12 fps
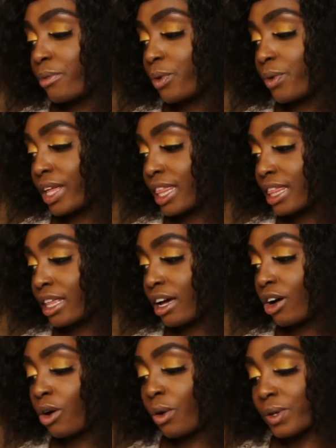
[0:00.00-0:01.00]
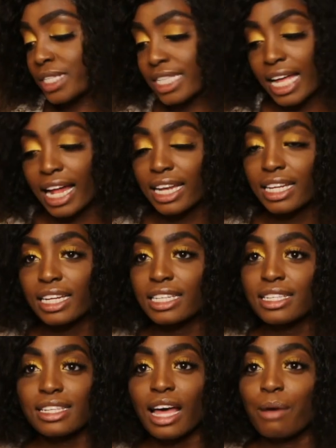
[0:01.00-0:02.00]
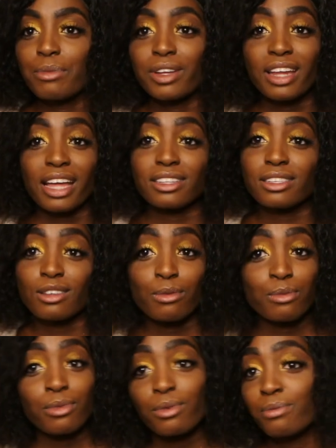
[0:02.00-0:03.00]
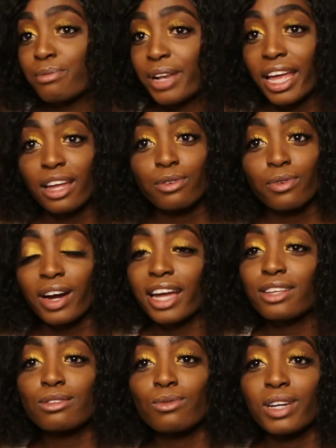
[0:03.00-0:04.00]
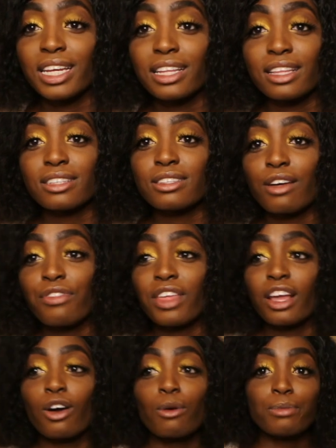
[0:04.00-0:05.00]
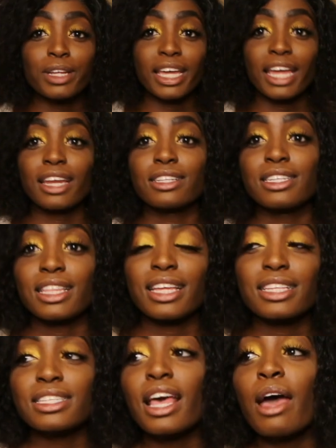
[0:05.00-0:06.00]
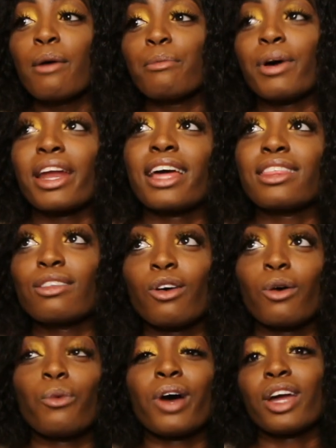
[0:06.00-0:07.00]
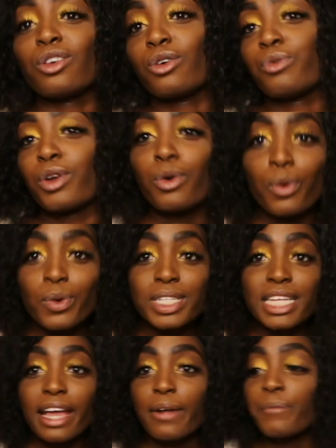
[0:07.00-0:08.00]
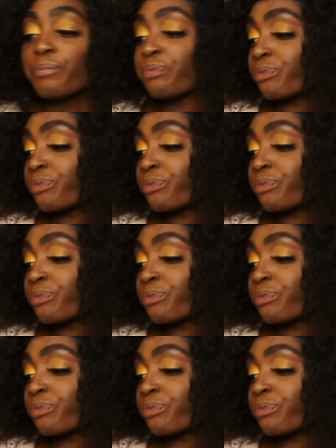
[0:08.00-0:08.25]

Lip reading: with a cold salad, salmon, and some plain rice. Really, there's nothing complicated to this, but I thought, why not record it?